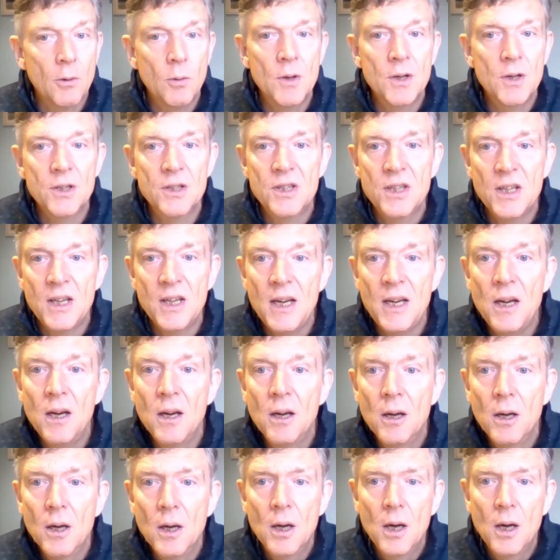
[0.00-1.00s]

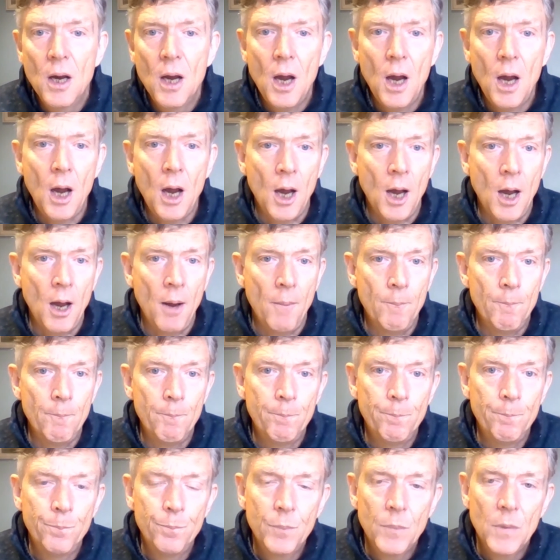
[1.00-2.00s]
liquidity,
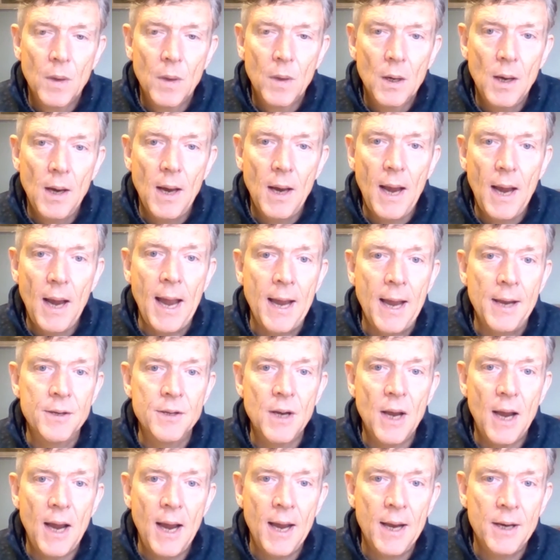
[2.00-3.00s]
um,
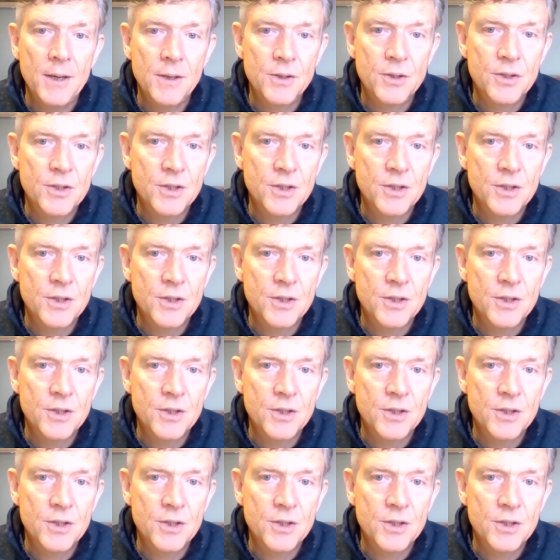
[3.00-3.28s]
and